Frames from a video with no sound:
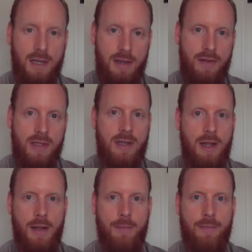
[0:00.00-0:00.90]
leave
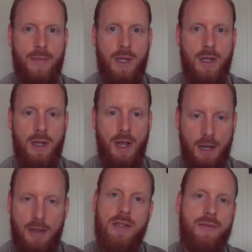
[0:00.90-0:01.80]
Islam,
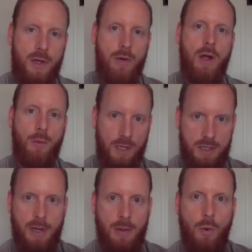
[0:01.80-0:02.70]
and in this video, I will
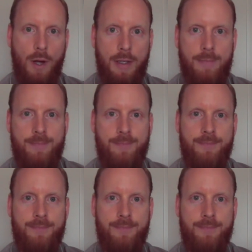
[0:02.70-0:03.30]
explain why.